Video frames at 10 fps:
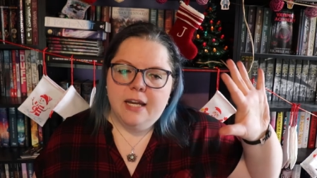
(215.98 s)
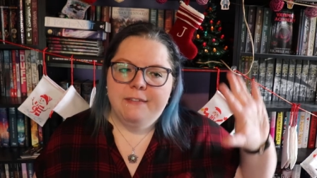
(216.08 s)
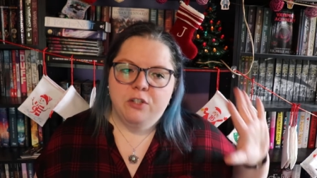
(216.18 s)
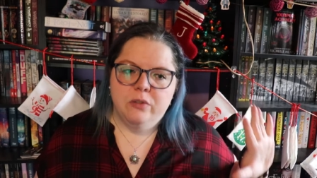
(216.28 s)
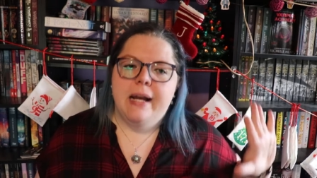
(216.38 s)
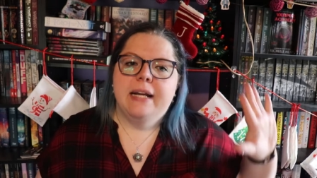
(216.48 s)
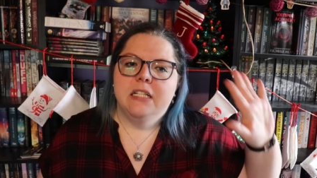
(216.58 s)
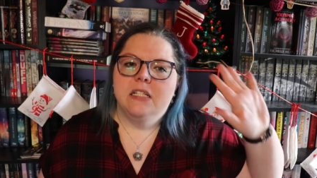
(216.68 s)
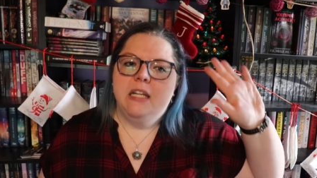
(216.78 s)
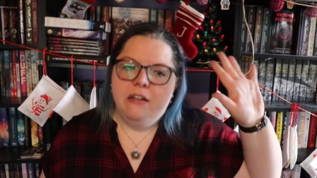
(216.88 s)
if you
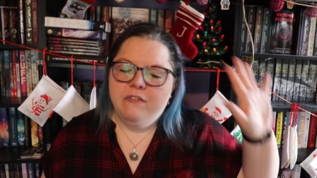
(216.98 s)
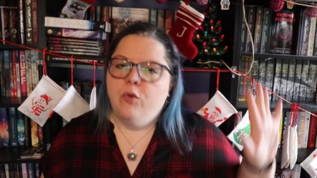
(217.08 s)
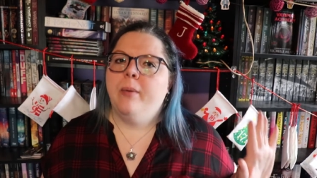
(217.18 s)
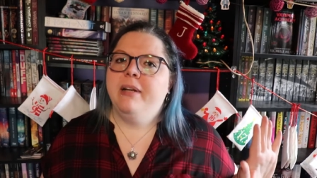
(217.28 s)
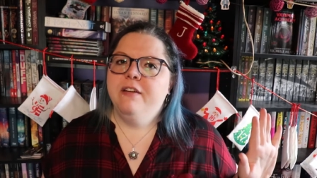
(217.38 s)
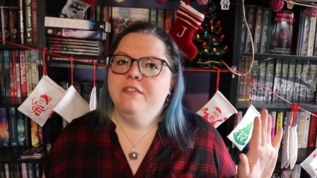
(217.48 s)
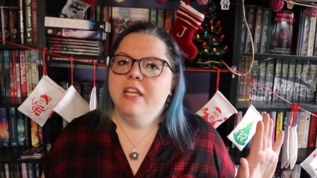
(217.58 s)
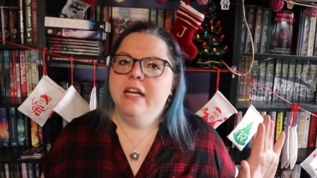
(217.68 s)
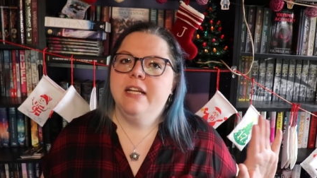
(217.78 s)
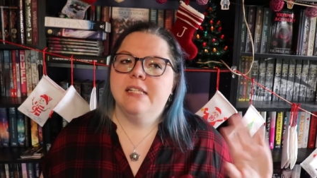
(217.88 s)
like informative
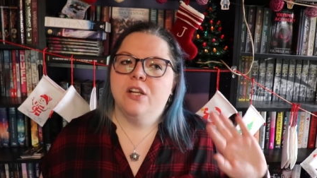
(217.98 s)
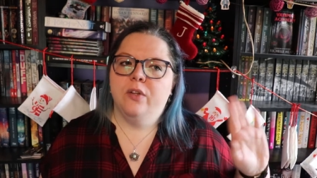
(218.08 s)
things and